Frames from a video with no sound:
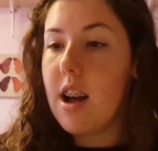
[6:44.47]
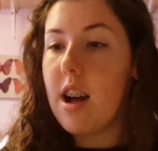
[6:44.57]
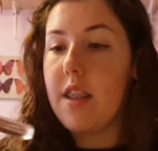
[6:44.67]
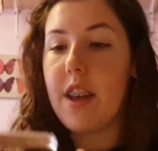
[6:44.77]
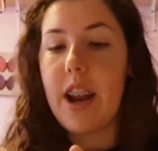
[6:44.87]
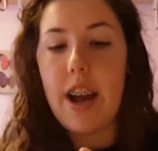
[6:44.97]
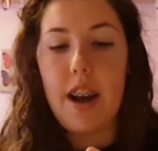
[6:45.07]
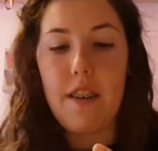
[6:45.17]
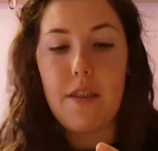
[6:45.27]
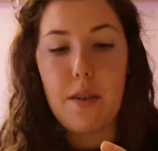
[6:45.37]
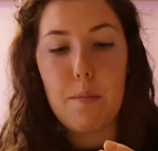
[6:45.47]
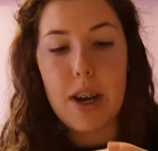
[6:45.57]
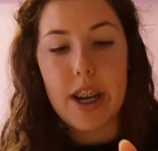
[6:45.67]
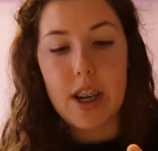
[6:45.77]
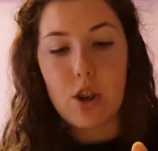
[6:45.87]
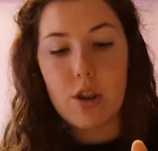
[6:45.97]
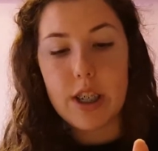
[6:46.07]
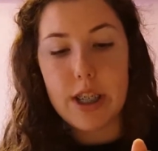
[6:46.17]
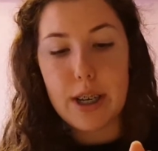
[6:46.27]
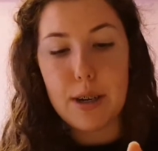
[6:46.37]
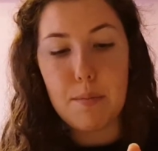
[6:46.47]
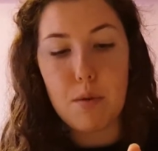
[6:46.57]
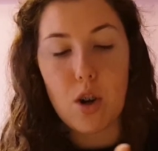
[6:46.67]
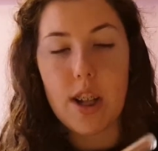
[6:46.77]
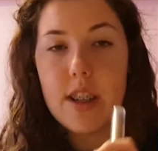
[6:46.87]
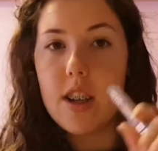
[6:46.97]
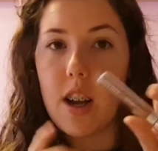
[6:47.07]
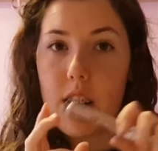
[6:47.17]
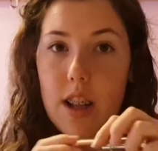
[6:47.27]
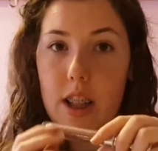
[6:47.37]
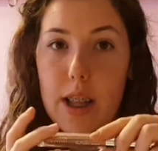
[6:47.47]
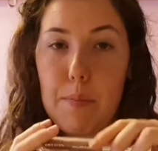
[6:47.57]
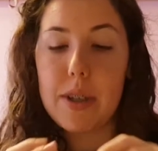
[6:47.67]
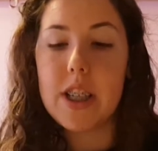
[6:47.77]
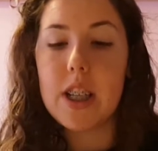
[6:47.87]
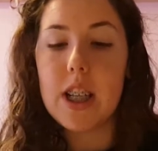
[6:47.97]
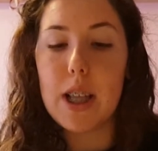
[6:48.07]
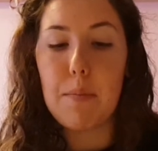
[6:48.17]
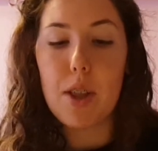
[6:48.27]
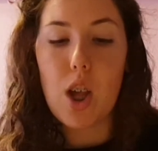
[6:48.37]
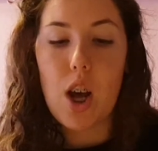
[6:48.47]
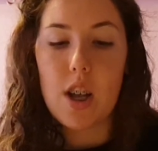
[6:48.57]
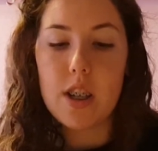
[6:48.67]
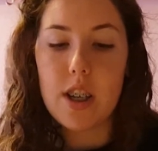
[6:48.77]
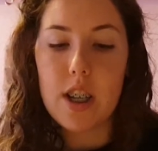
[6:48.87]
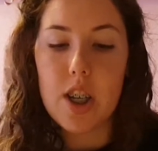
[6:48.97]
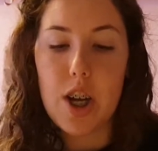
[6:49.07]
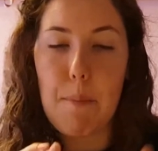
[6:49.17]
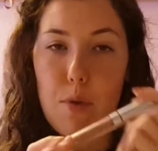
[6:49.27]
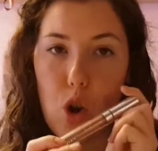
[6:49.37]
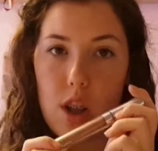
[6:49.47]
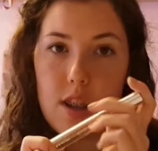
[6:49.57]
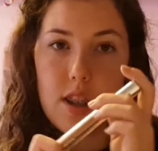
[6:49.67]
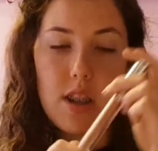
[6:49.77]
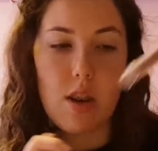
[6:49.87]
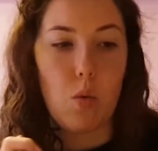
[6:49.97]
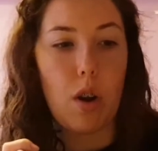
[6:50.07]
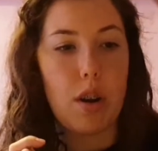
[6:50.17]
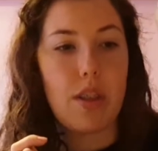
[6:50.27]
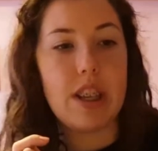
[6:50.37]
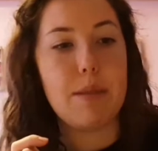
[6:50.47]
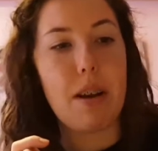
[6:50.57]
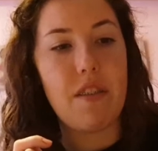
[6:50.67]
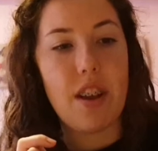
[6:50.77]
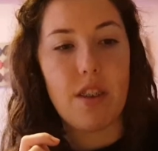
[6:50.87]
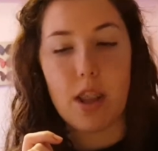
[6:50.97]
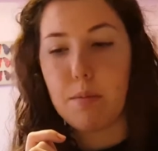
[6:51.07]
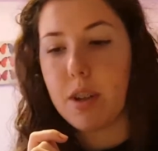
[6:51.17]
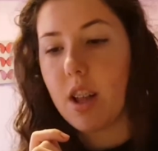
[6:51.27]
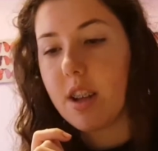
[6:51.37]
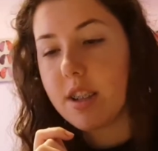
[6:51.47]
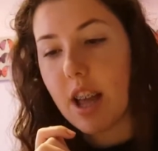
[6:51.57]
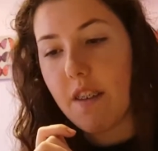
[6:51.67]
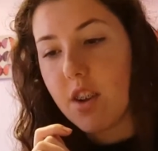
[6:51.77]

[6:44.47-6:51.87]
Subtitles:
And then I have my Christian Branton lip gloss in the shade Bronze. This is my favourite lip gloss ever.